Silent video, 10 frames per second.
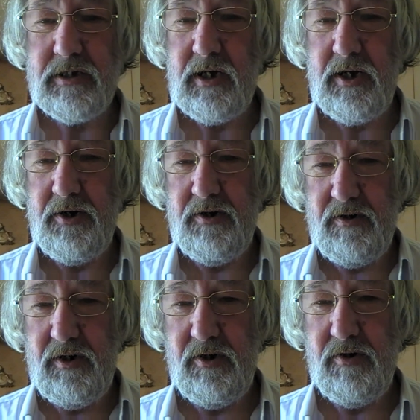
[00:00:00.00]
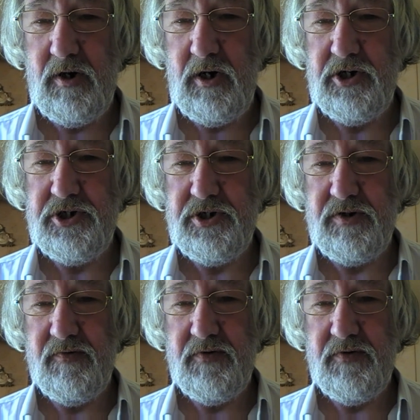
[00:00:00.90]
and you know, all this stuff.